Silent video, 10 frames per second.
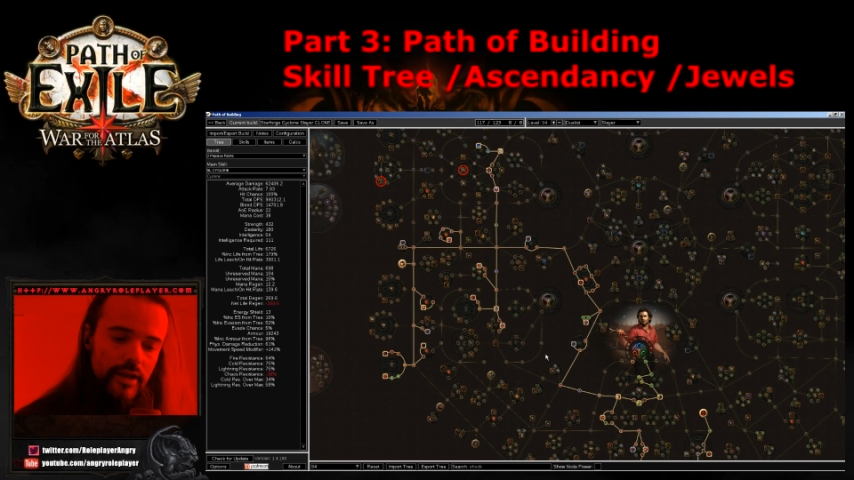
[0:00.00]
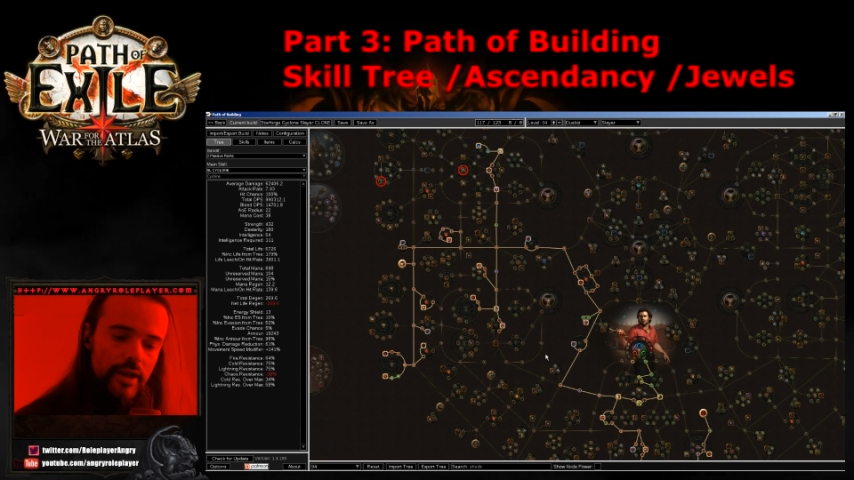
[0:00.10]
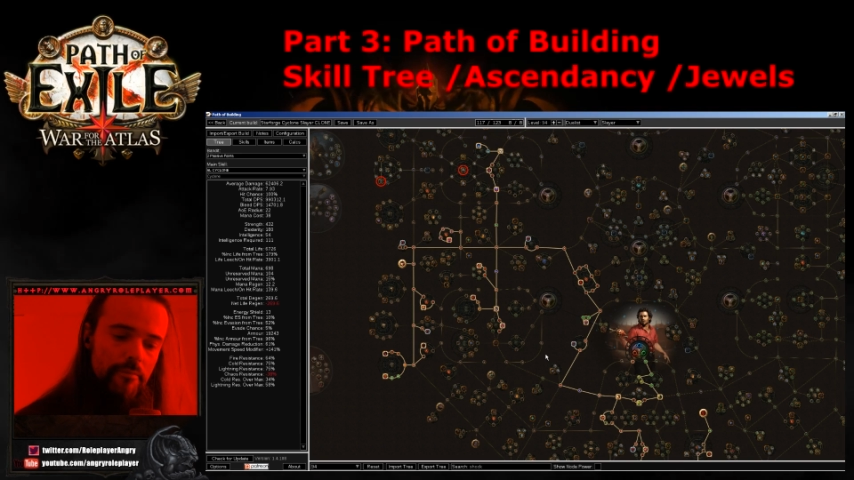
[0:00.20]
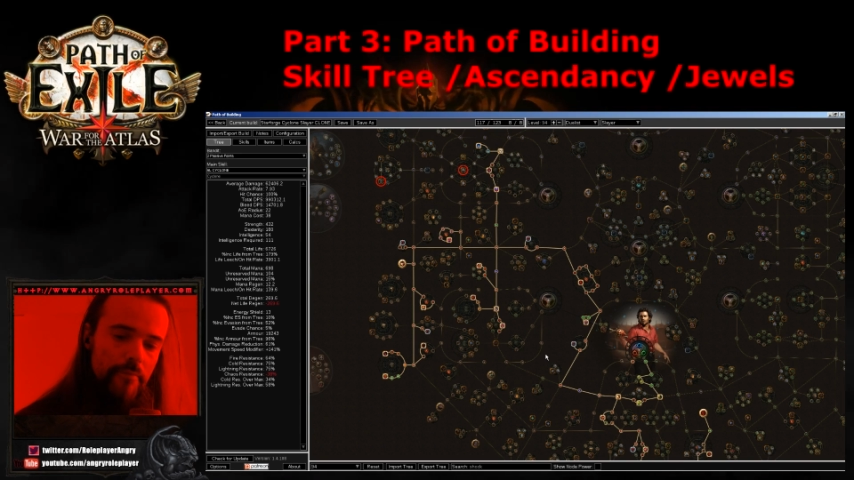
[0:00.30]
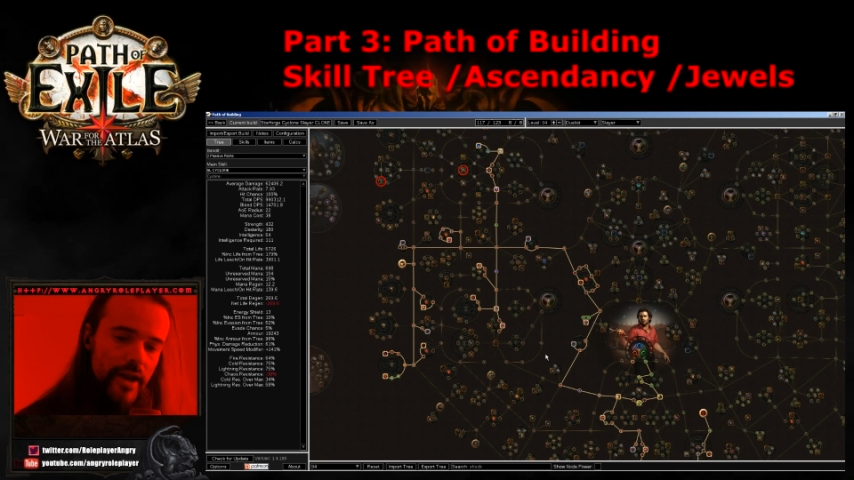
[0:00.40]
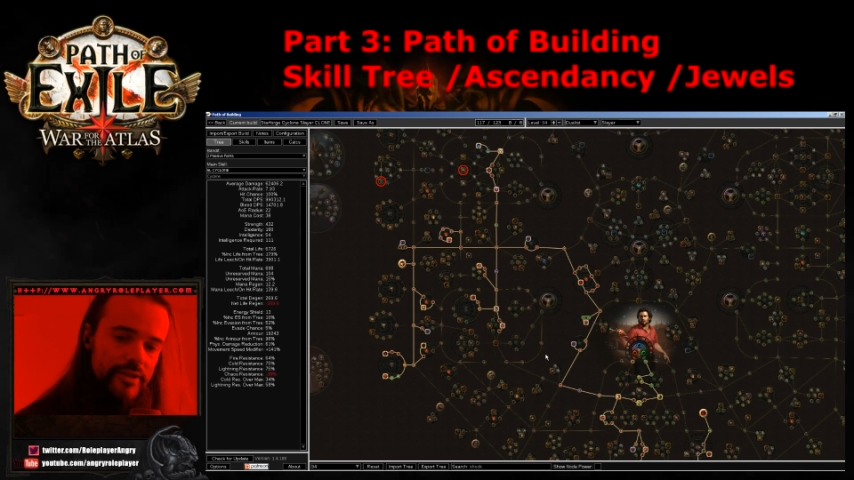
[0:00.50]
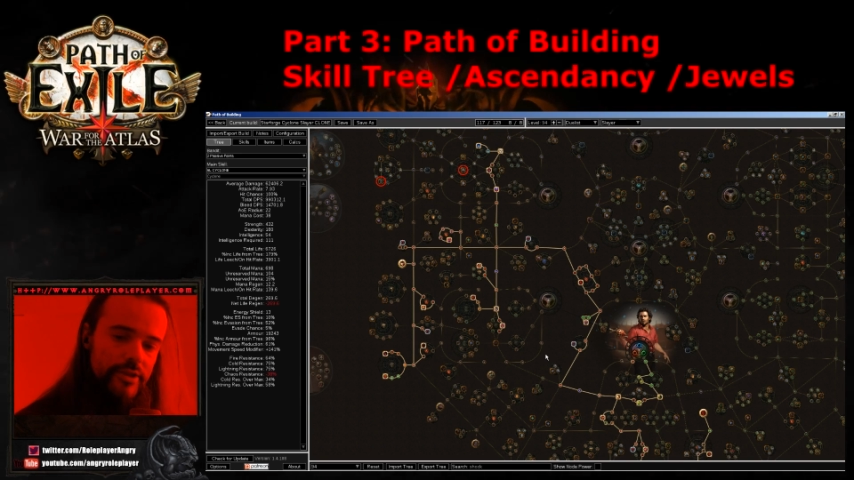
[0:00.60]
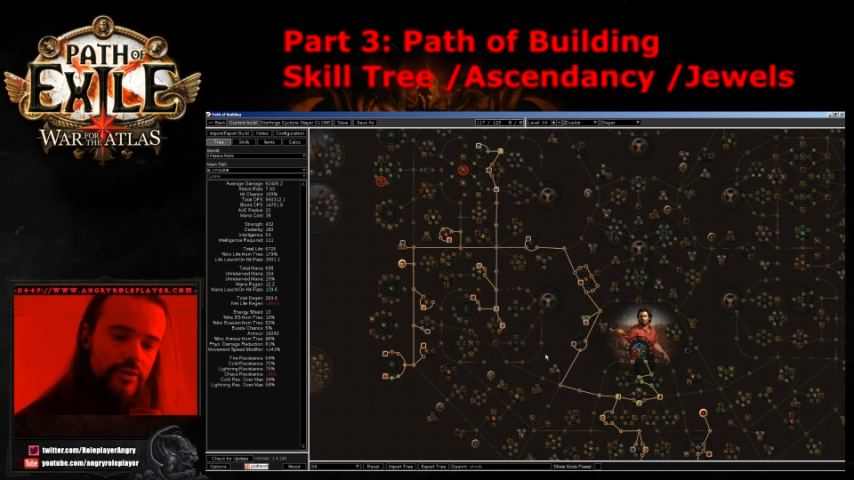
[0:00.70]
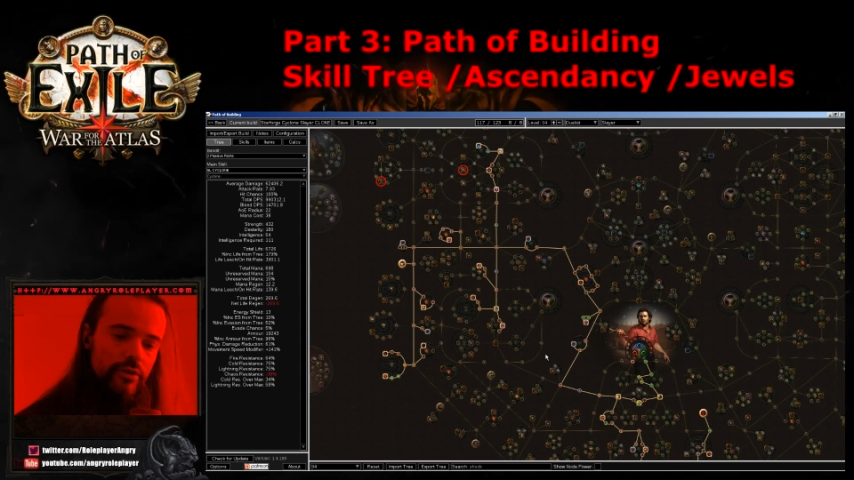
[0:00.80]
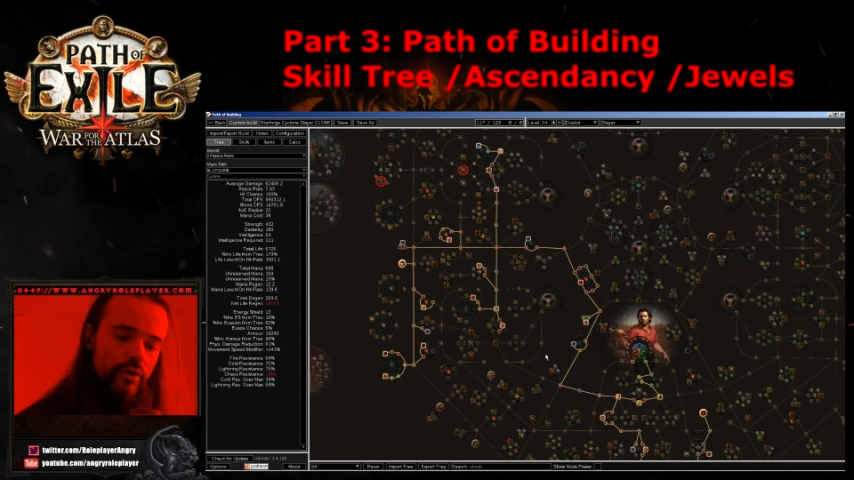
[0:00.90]

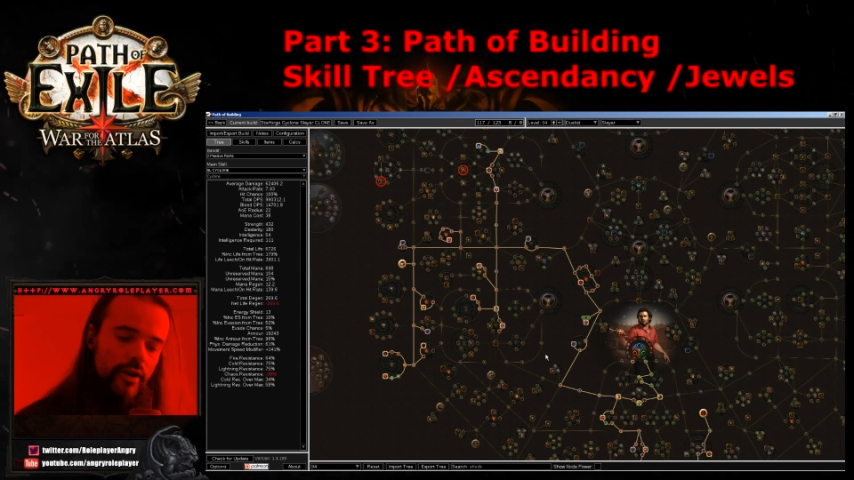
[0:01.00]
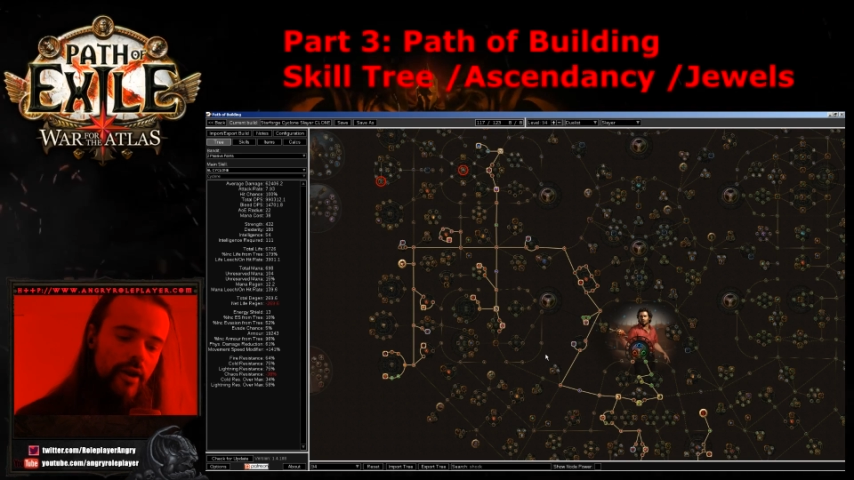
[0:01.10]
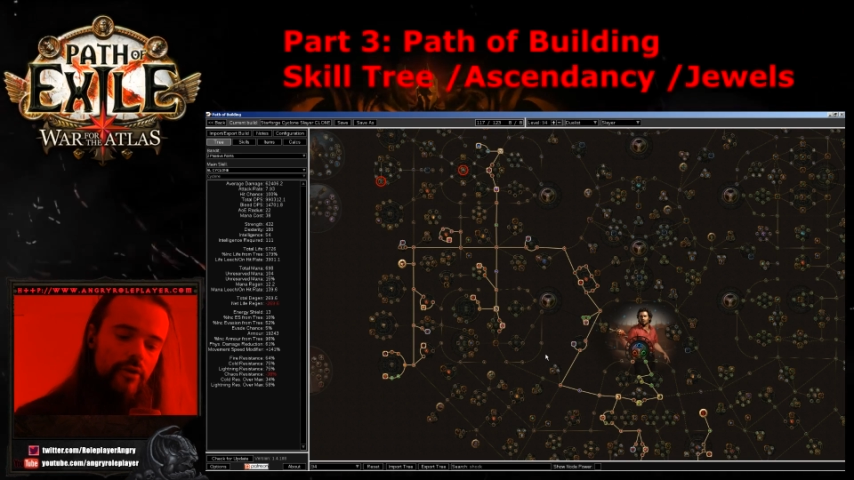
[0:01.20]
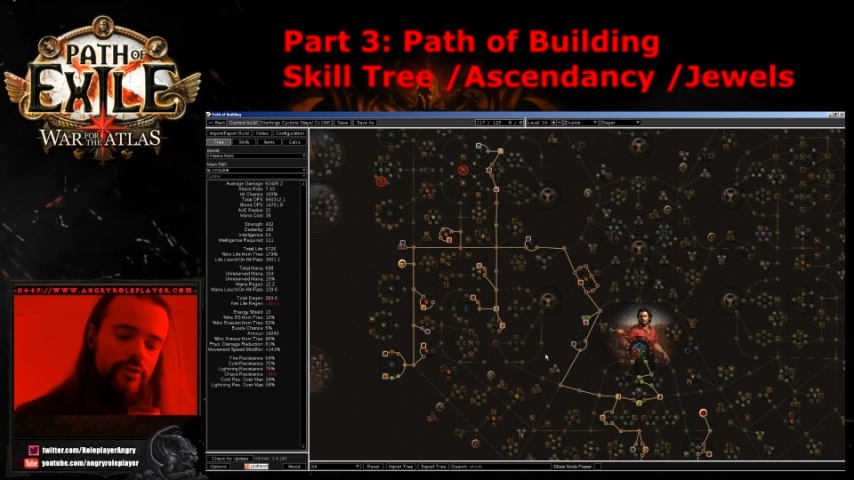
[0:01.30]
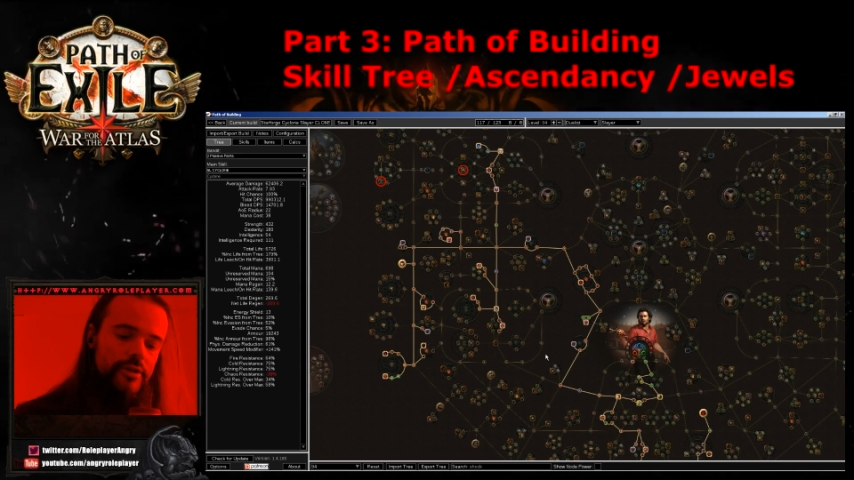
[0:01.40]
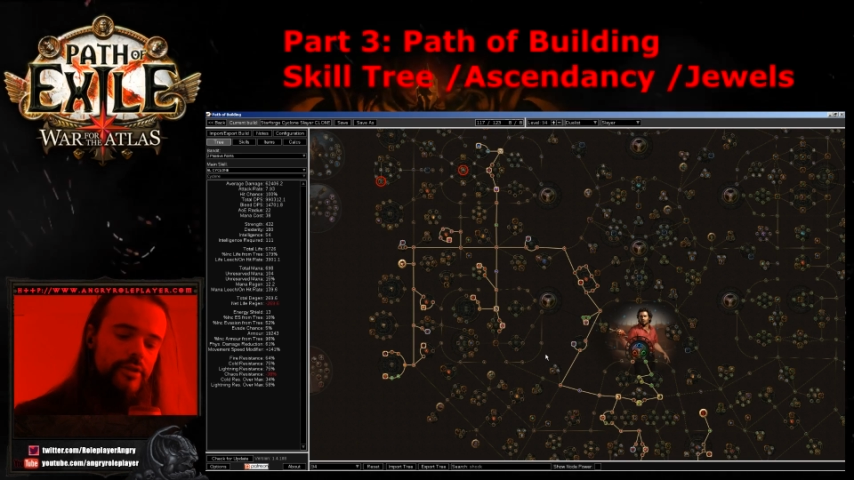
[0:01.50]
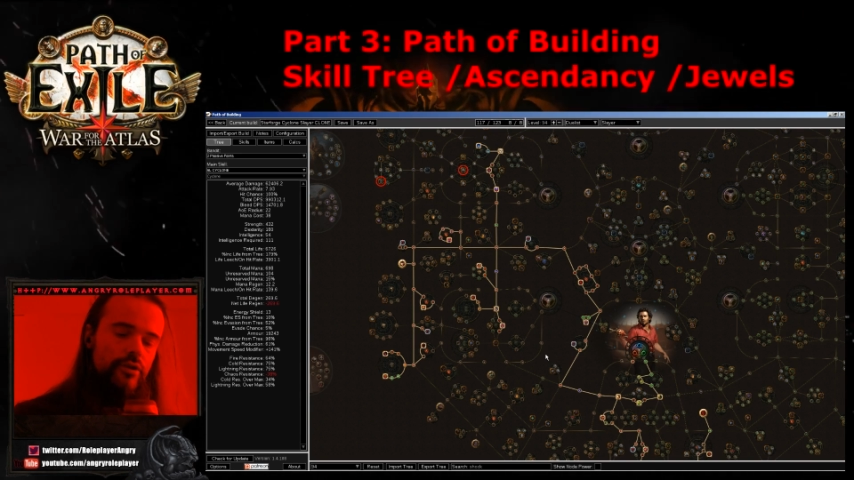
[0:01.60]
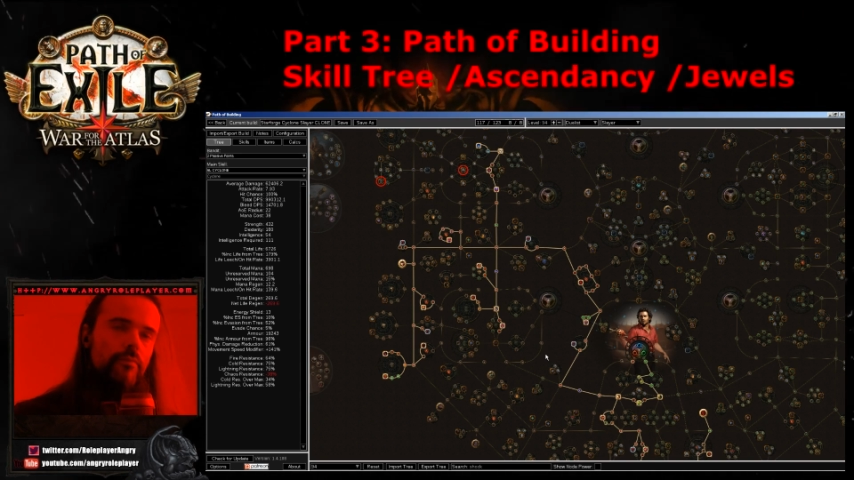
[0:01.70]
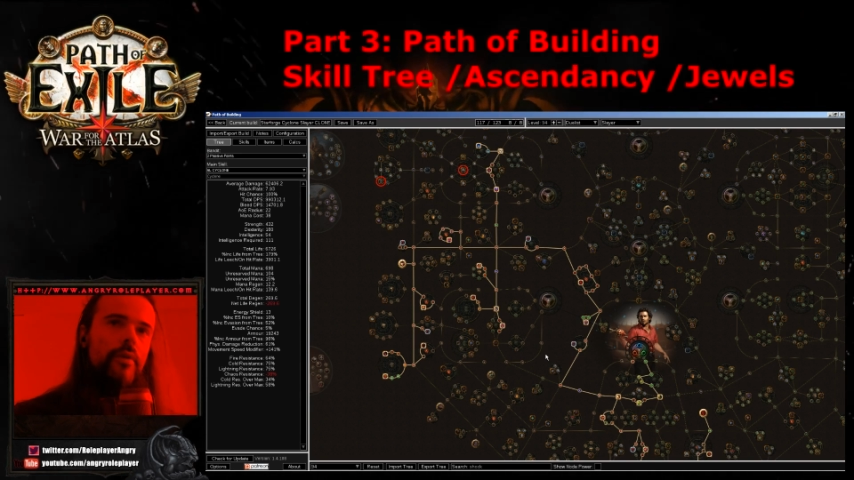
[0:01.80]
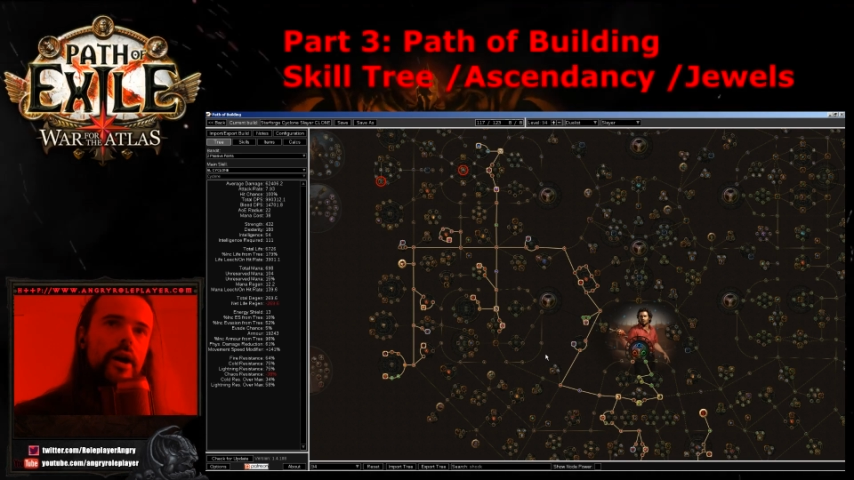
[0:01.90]
amassing your currency
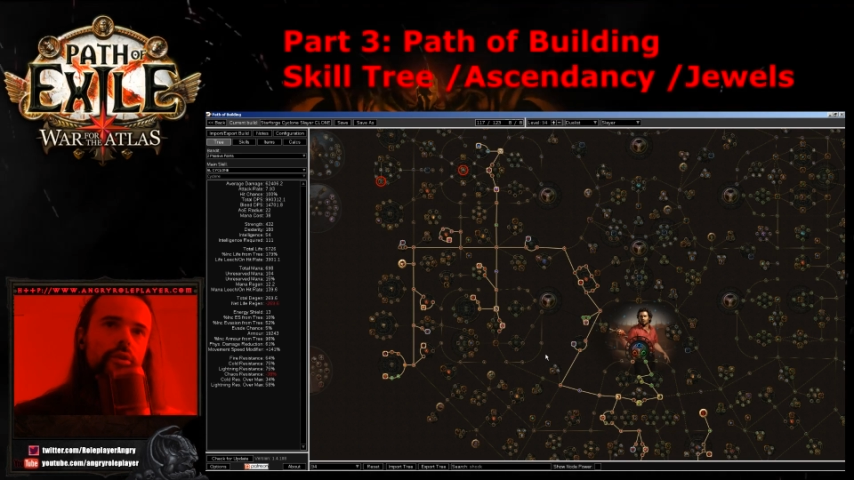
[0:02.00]
to buy